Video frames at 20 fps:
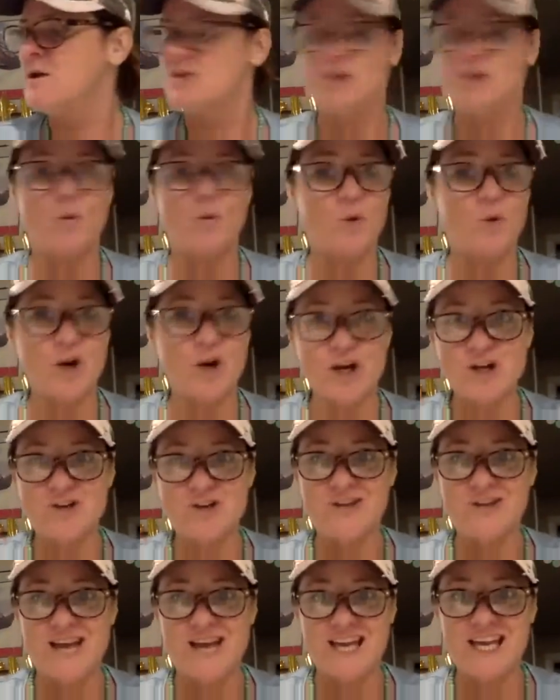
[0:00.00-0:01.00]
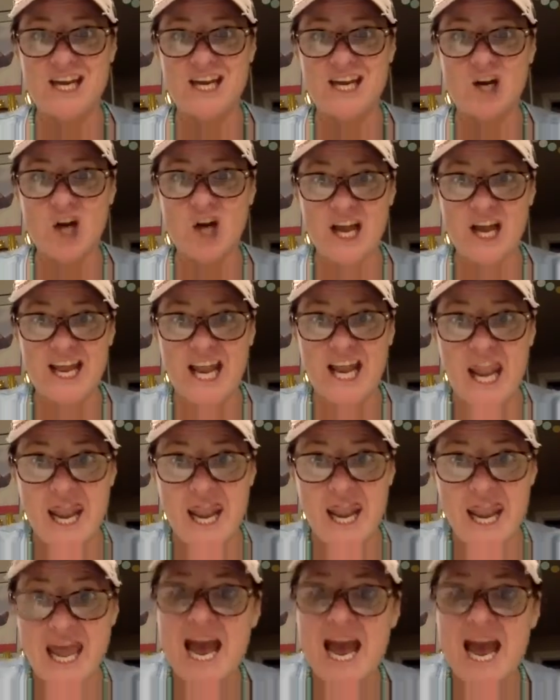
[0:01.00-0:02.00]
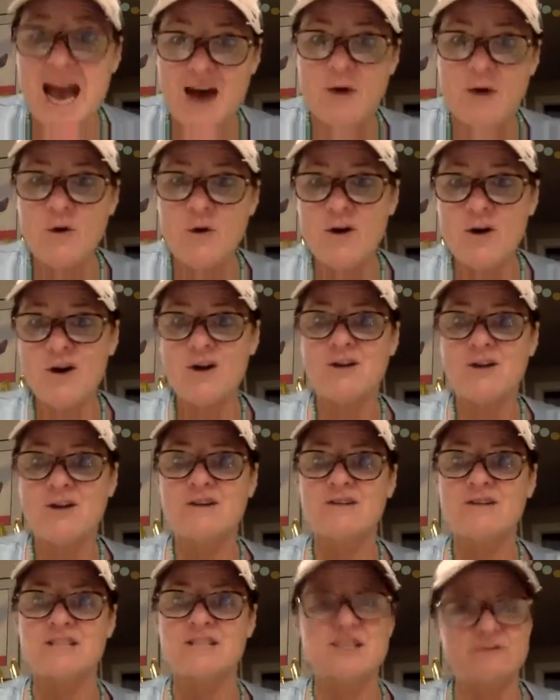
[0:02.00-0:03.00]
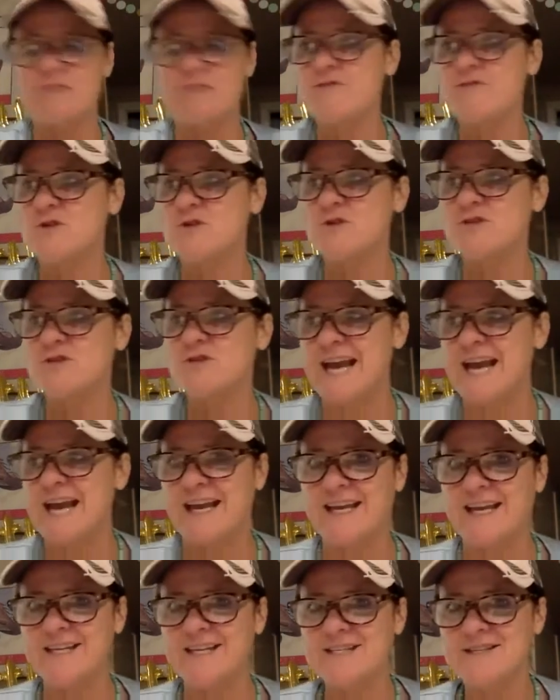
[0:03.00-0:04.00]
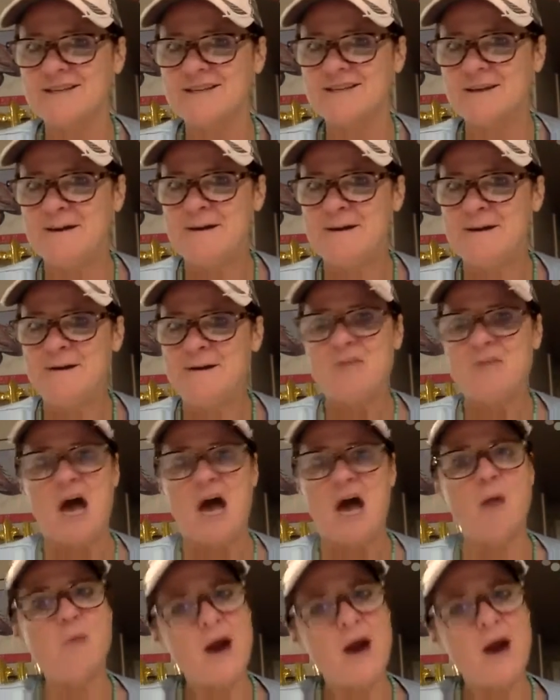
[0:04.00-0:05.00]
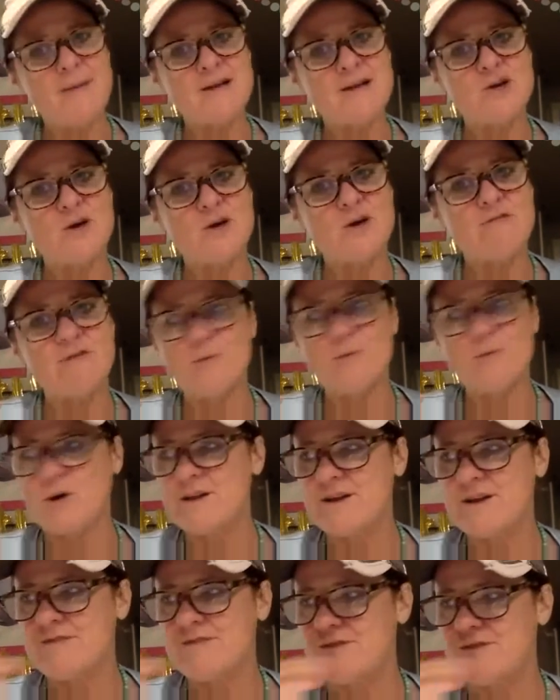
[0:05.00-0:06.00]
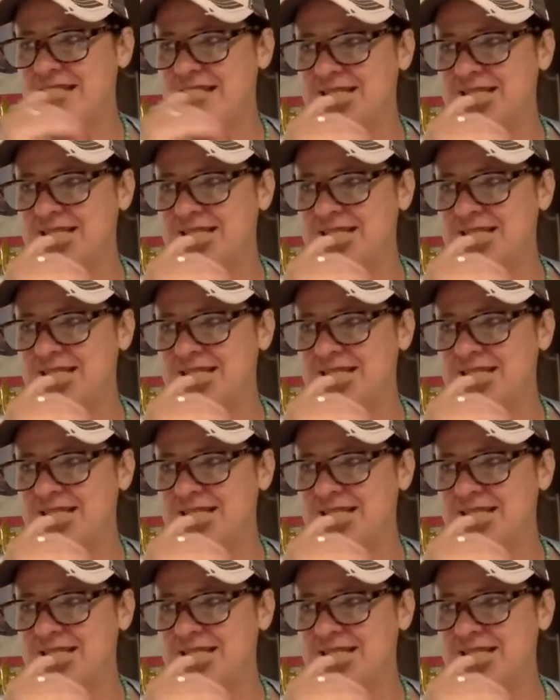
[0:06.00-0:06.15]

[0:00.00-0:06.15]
So we're going to do that here and now, just for a few seconds. I'll probably do it for more than a few